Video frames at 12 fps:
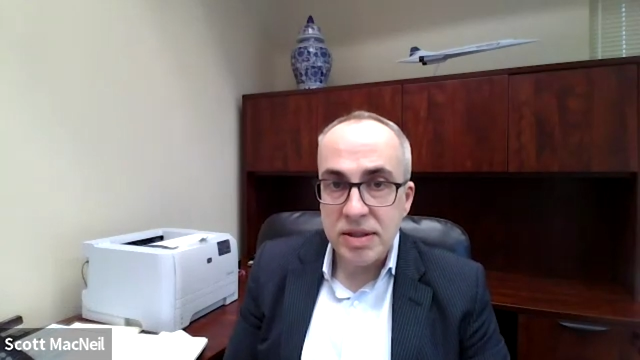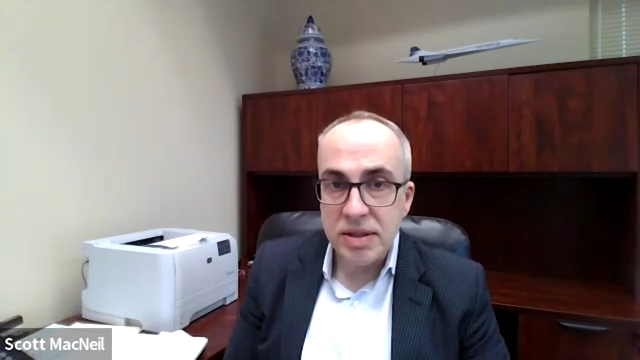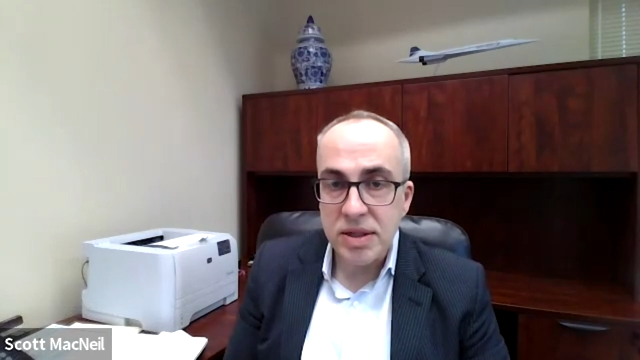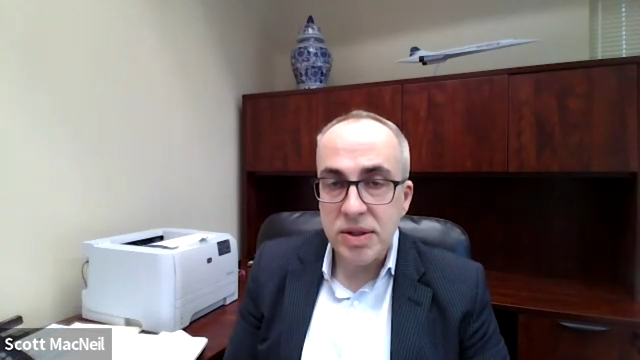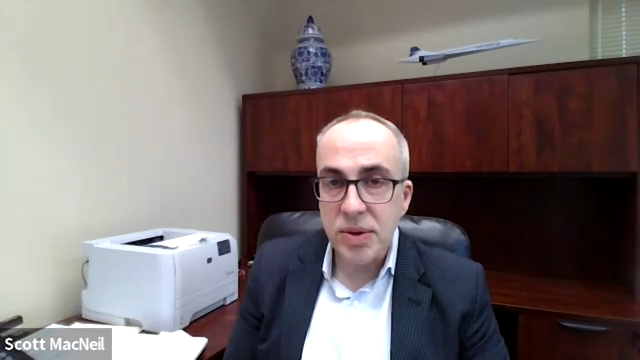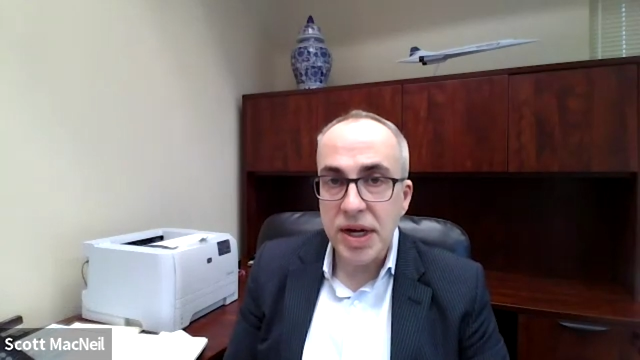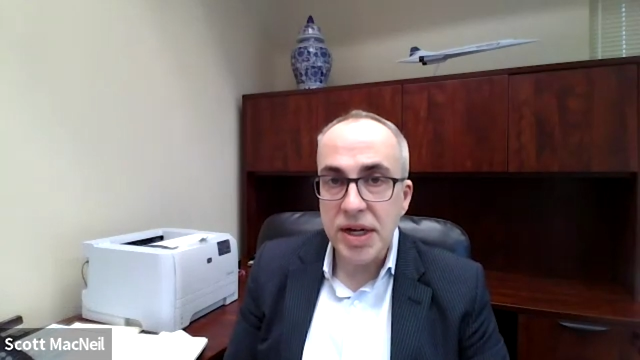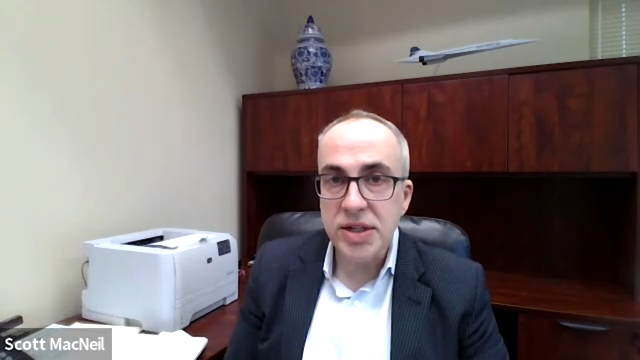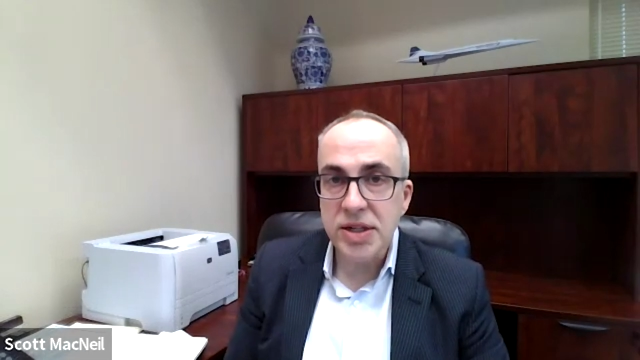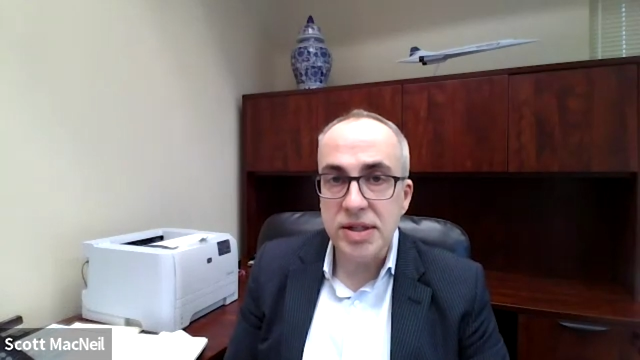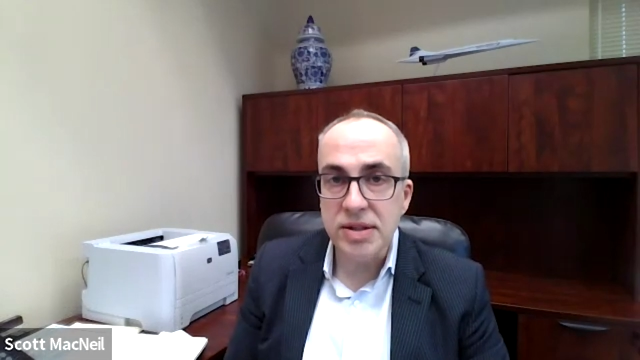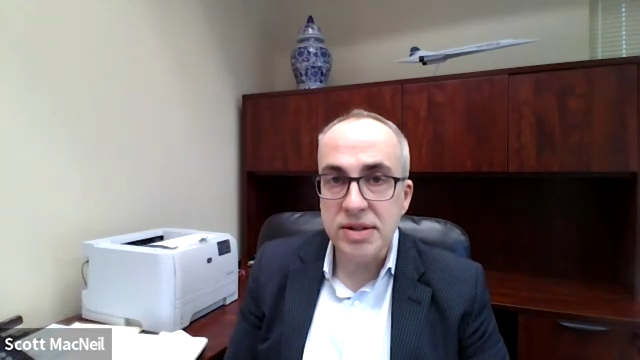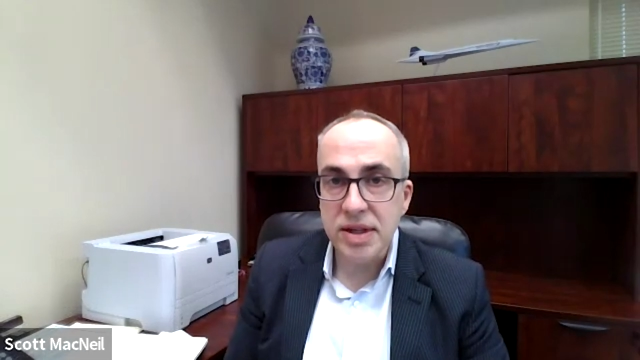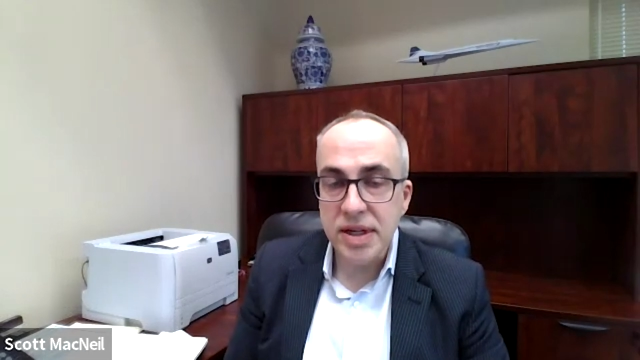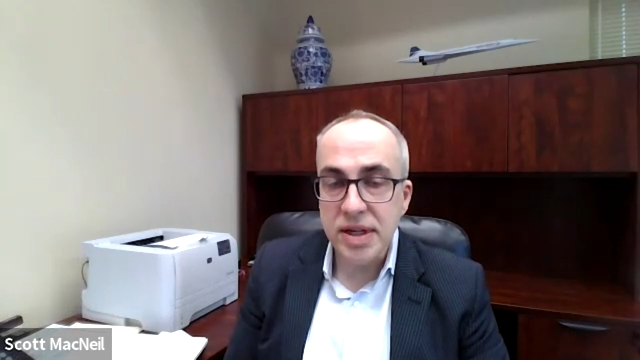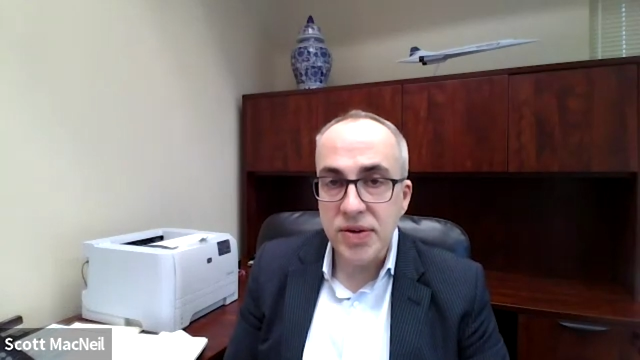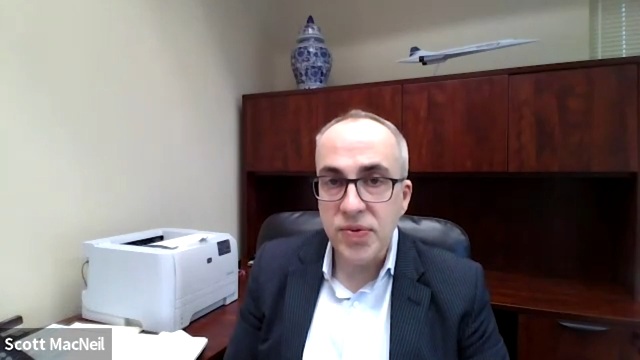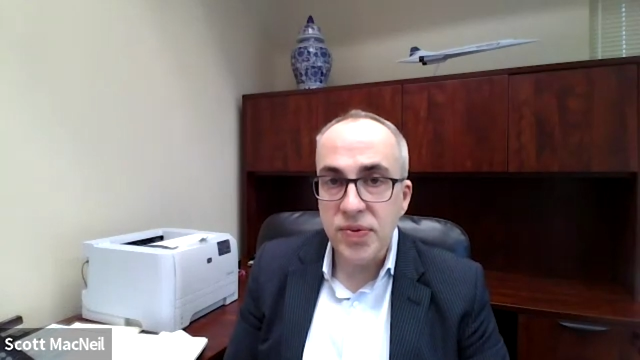situations
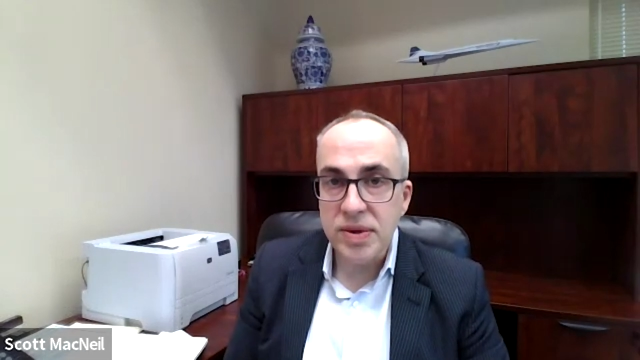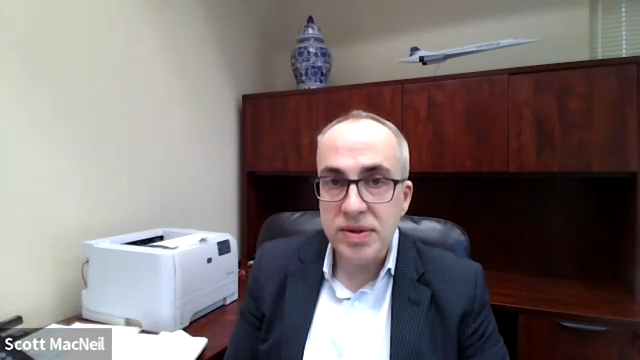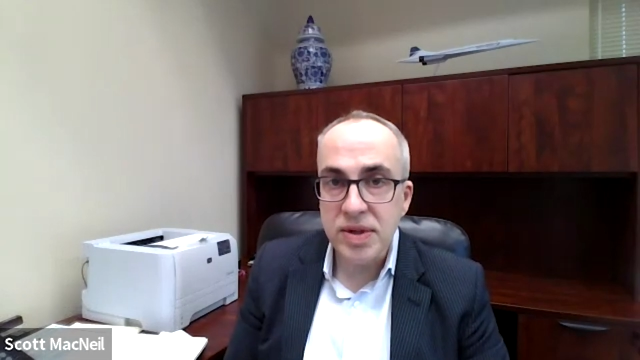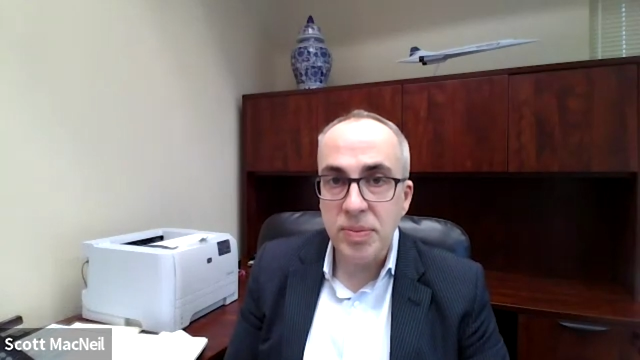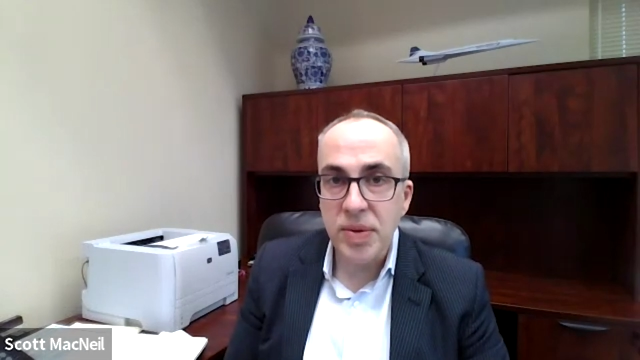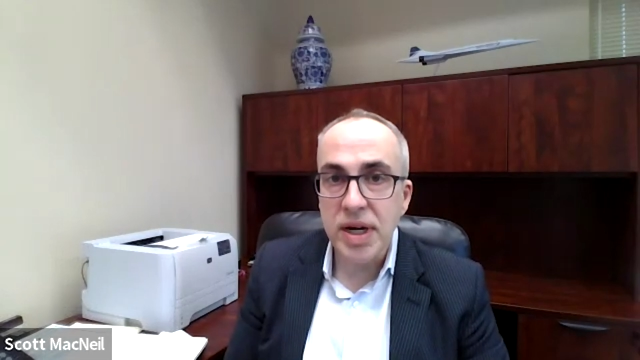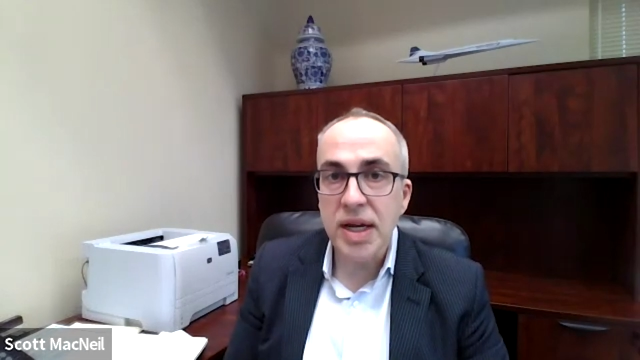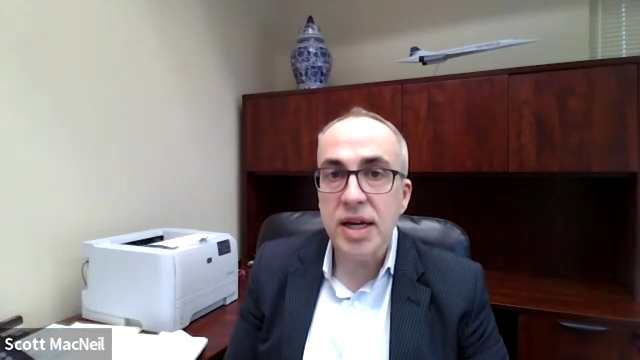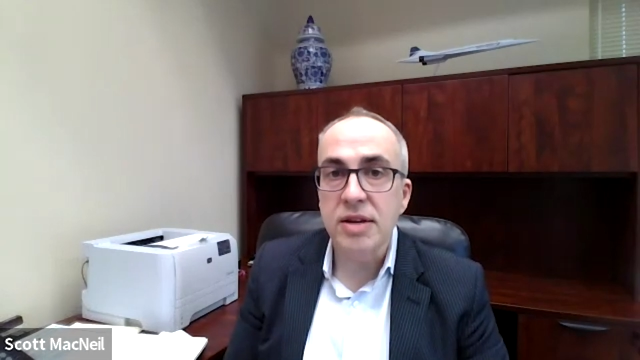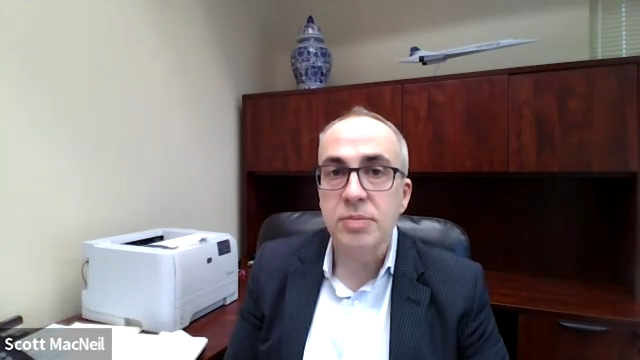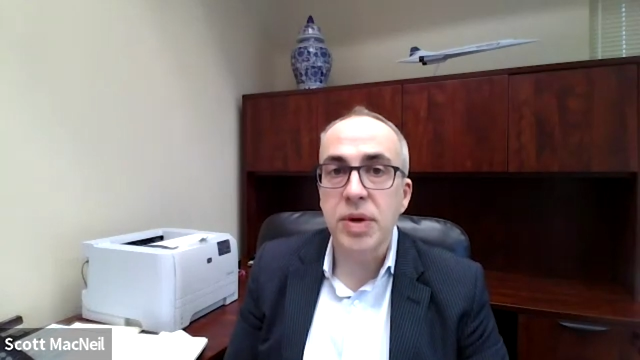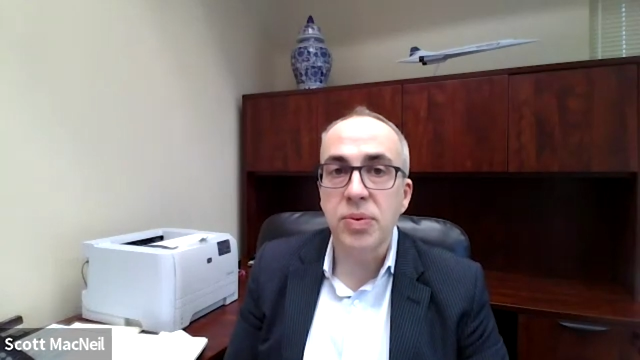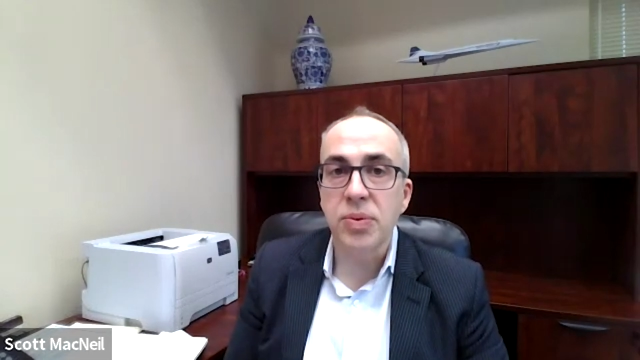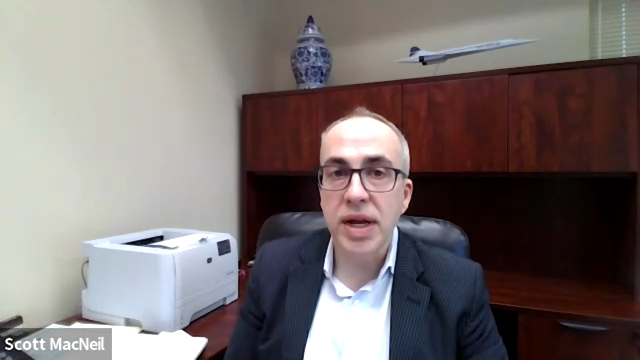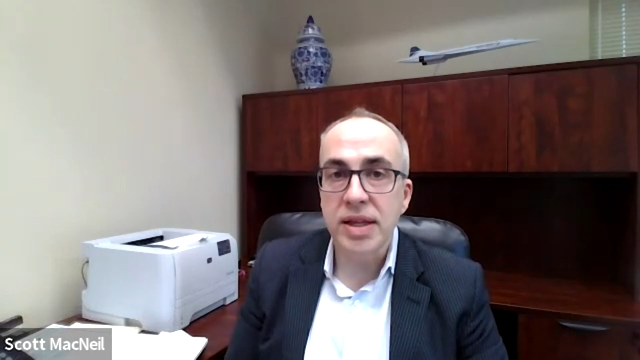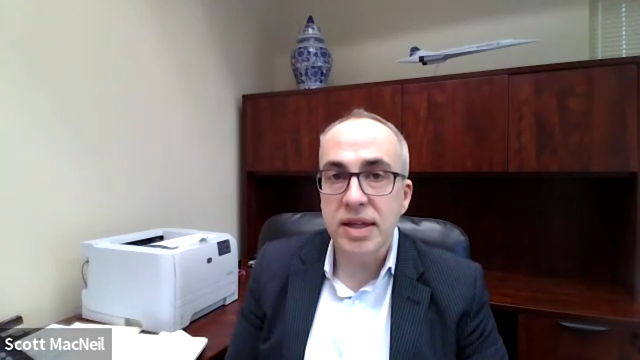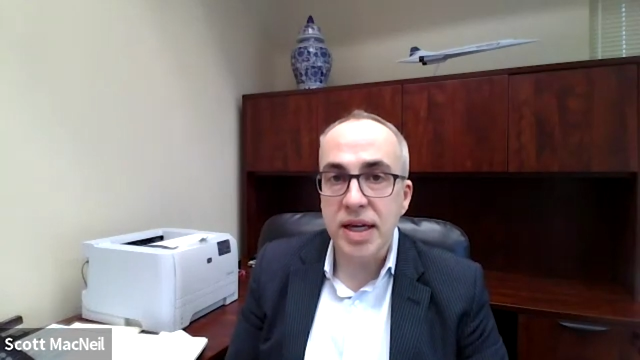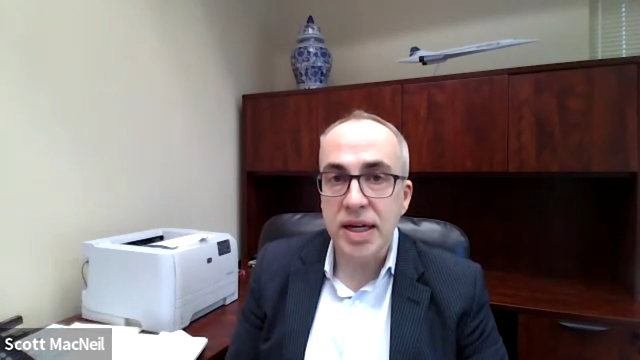if somebody has been
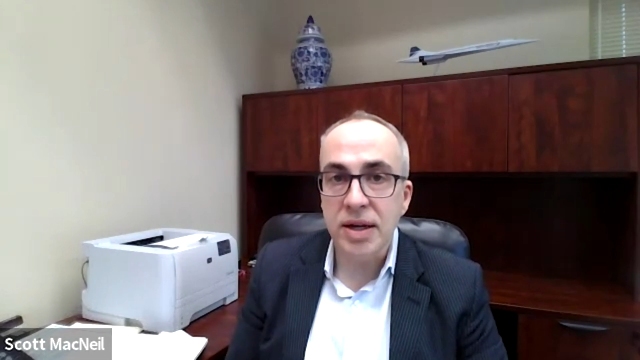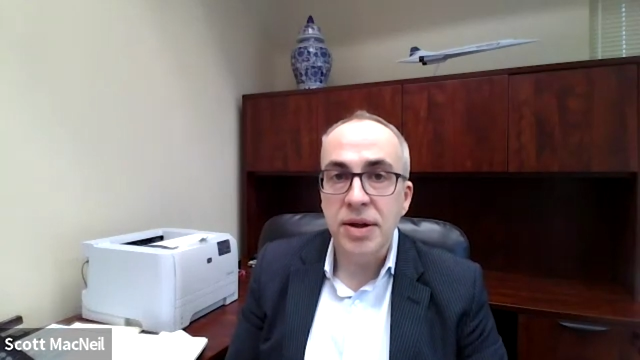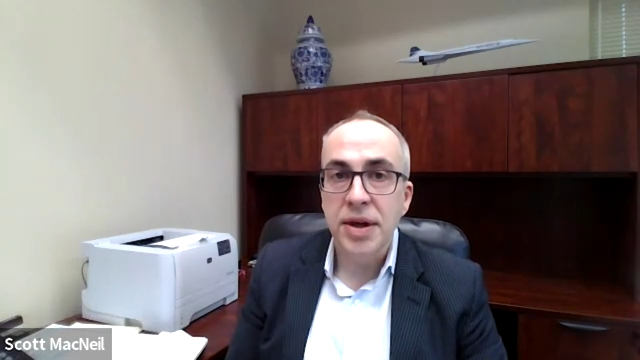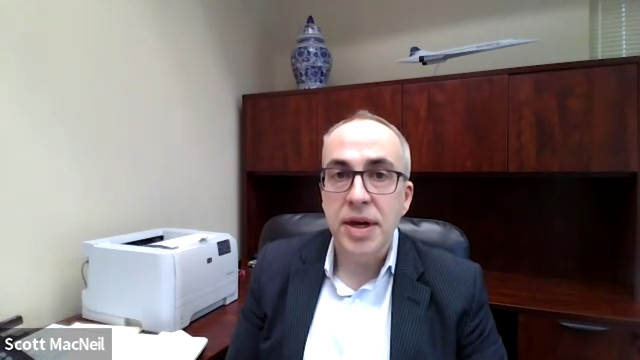renting